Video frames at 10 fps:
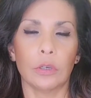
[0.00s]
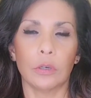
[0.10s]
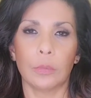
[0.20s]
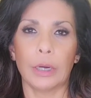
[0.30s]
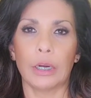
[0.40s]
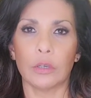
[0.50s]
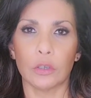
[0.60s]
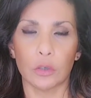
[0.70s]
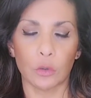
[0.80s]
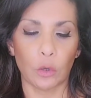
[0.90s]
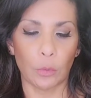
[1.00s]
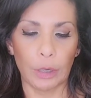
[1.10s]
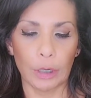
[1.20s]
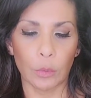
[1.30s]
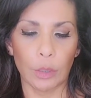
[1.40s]
you know, my hair is
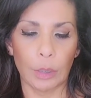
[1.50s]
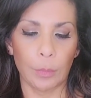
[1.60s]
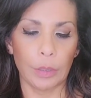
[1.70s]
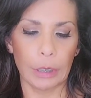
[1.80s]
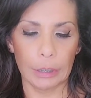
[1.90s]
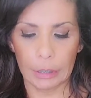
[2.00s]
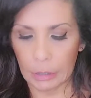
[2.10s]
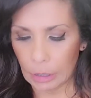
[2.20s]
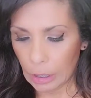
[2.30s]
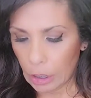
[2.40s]
growing quite a bit.